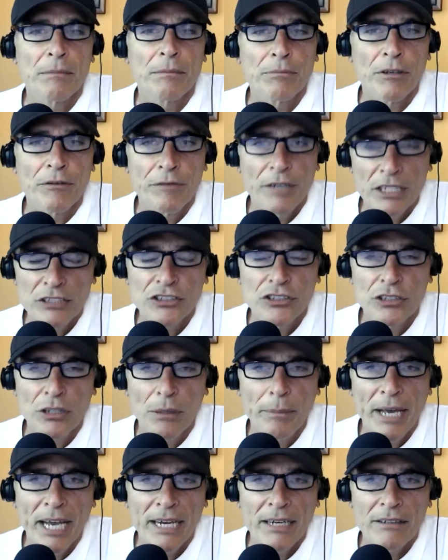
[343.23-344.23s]
professional
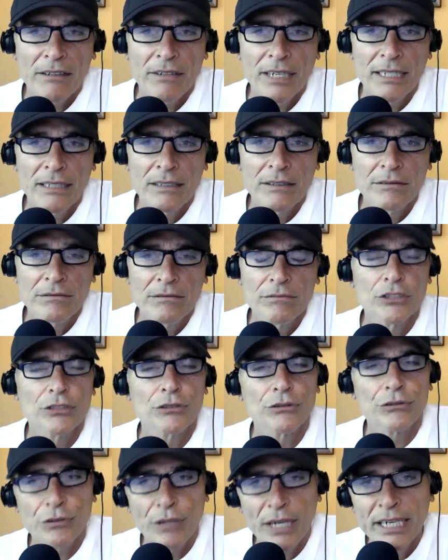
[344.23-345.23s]
background, your
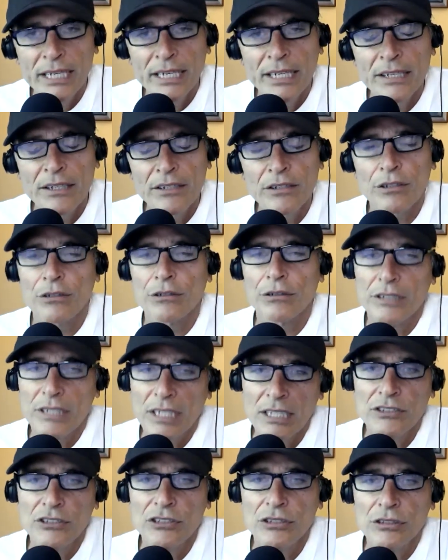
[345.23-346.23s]
training, your
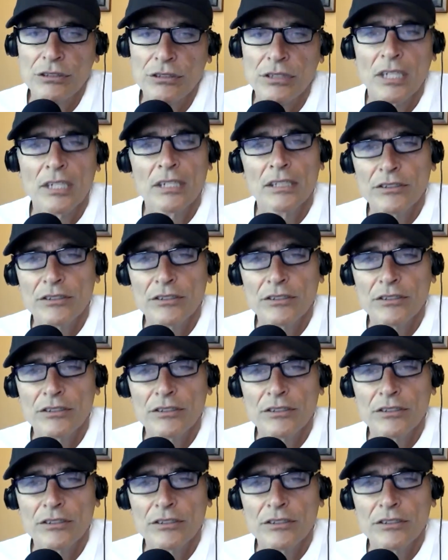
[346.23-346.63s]
credentials,